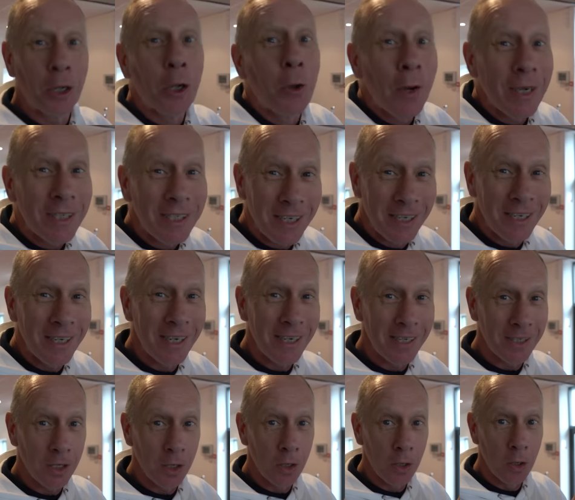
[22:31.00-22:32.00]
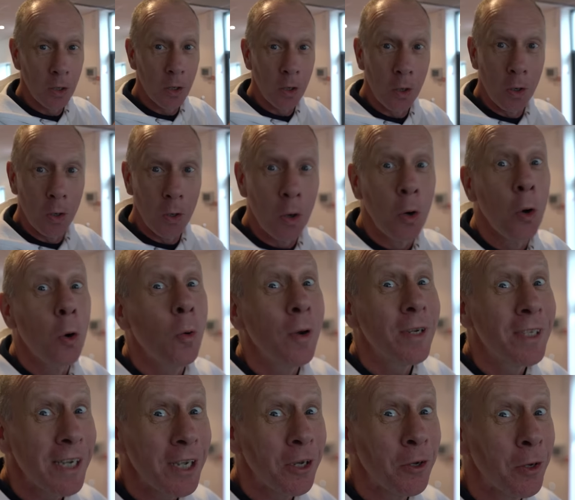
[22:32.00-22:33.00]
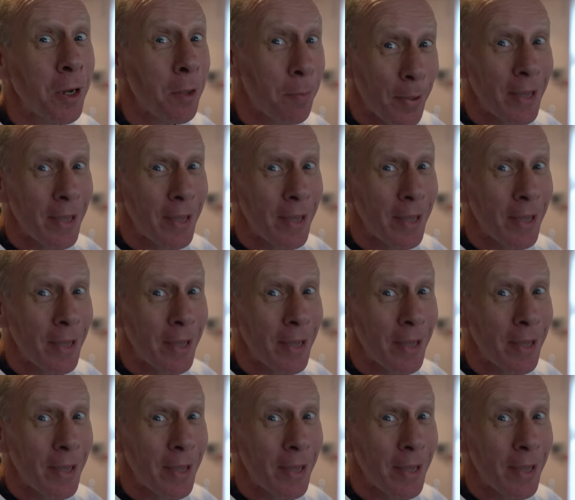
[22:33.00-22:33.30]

The question is, who is it gonna